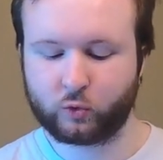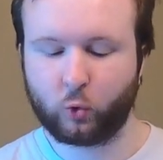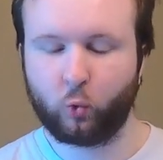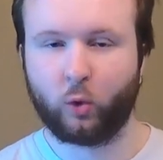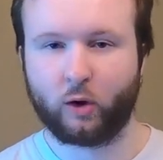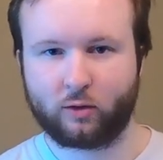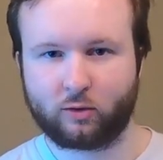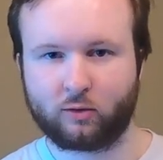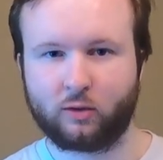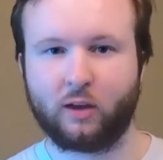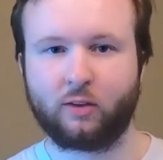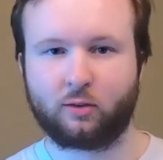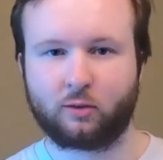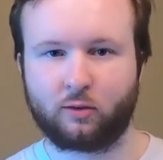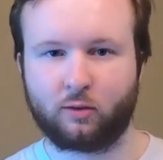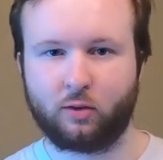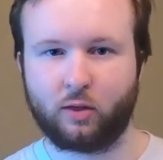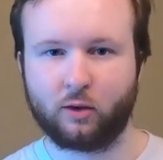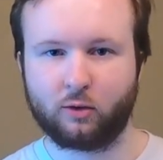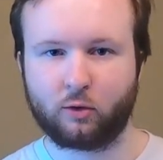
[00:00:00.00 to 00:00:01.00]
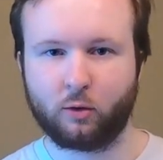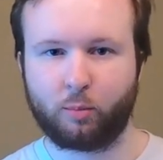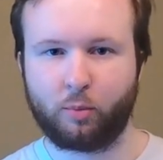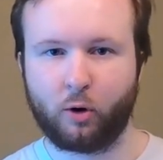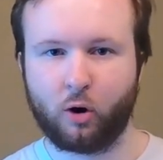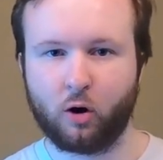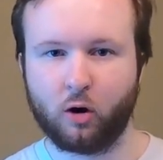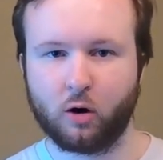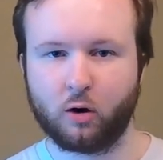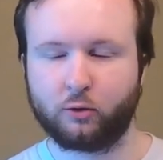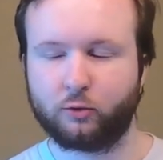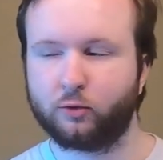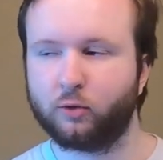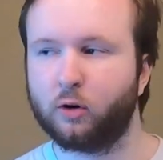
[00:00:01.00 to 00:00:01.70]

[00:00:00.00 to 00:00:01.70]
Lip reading: what sets this apart